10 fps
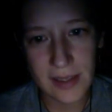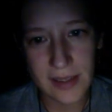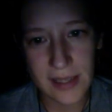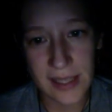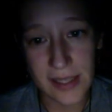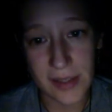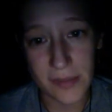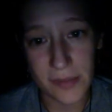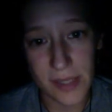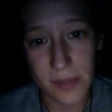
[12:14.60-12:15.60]
Thank you,
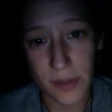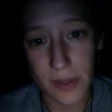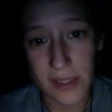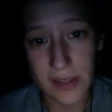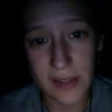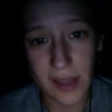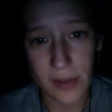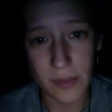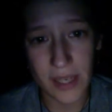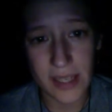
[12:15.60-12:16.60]
Mr. Brewer, I
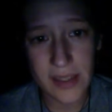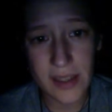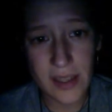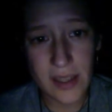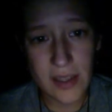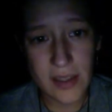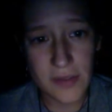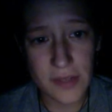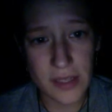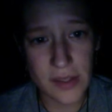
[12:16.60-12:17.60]
replied,
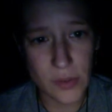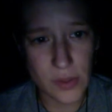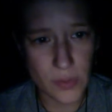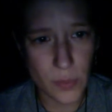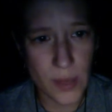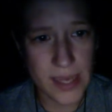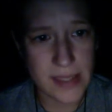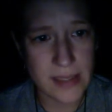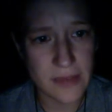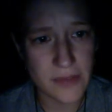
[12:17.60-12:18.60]
feeling a sort of weight
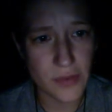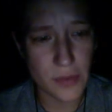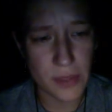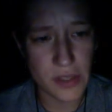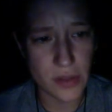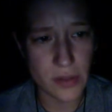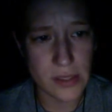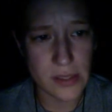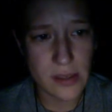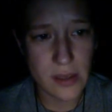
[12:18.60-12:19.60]
lift from my
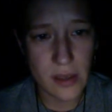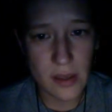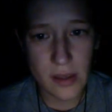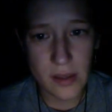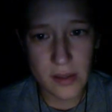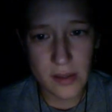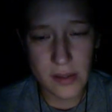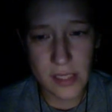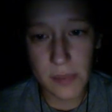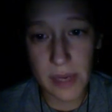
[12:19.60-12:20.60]
shoulders.
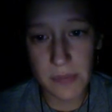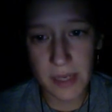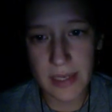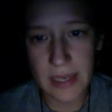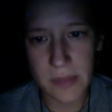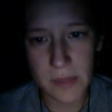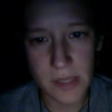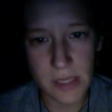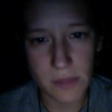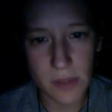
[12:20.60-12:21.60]
Despite my claim to
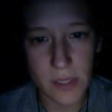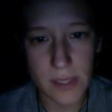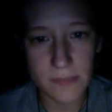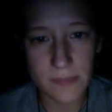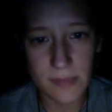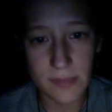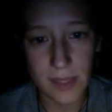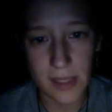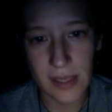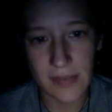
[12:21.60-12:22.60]
Mr. Brewer,
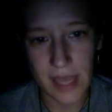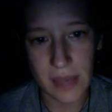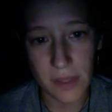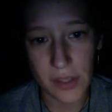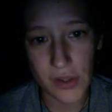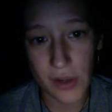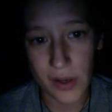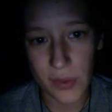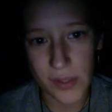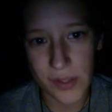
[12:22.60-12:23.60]
I'd never had much
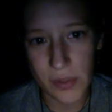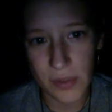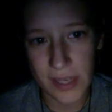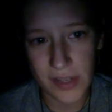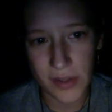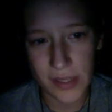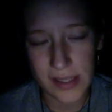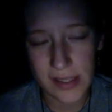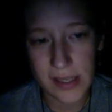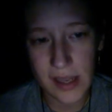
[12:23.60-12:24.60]
truck with supernaturalists.